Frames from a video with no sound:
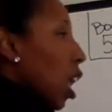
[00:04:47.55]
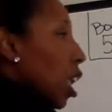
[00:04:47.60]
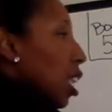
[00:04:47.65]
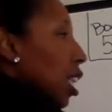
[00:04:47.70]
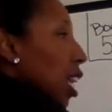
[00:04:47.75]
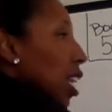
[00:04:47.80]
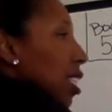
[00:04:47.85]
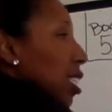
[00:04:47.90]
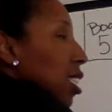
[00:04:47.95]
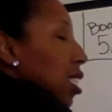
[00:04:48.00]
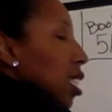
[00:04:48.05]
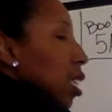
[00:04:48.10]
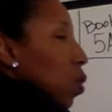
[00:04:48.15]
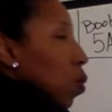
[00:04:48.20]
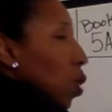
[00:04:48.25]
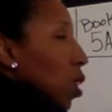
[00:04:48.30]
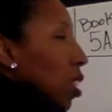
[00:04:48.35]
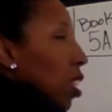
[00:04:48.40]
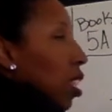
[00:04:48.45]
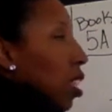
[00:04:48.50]
let's see
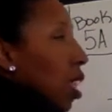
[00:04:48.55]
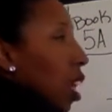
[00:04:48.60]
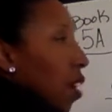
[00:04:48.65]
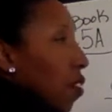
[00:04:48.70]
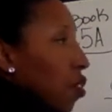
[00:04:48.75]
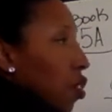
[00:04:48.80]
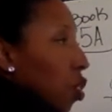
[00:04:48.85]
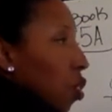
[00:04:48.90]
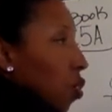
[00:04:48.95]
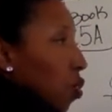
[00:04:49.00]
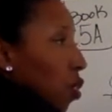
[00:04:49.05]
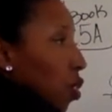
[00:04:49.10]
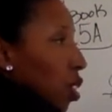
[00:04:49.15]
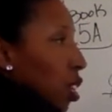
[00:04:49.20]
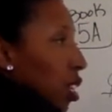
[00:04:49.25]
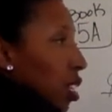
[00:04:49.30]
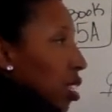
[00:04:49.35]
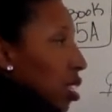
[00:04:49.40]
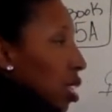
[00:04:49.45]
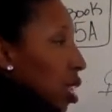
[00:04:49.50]
what the leftover
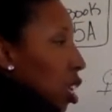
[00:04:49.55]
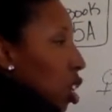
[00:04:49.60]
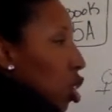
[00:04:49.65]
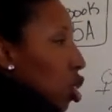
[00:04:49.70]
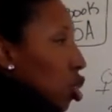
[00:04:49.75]
is.